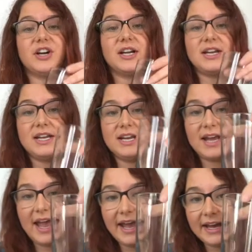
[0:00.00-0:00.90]
going to need
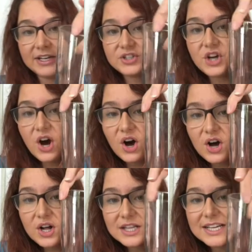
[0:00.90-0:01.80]
a
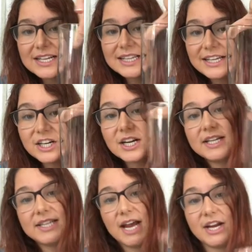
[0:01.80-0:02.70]
tall, clear
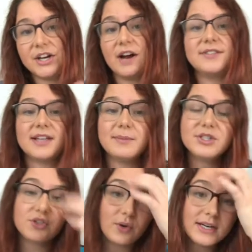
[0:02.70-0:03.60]
container of some
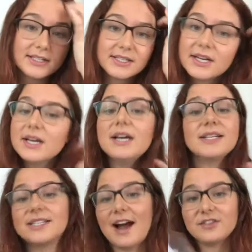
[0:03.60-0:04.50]
sort. It
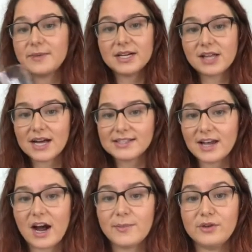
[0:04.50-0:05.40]
doesn't have to be a glass
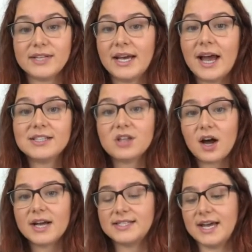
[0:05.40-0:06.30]
like I'm using, as
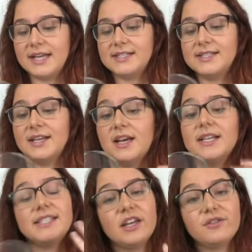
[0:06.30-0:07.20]
long as it's
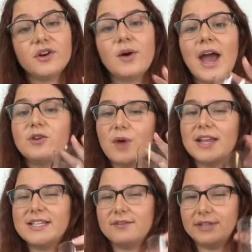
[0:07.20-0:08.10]
see-through and
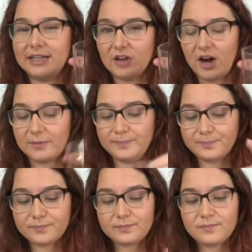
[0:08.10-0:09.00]
relatively long.
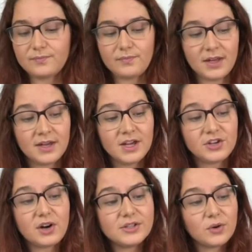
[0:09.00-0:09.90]

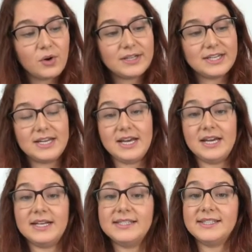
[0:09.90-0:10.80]
You're also going to
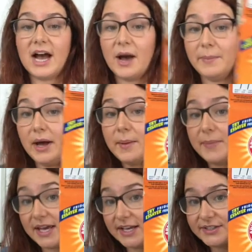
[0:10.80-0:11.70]
need some
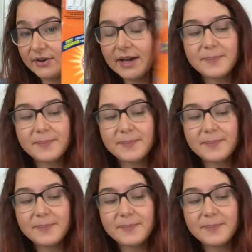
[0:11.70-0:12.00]
baking soda,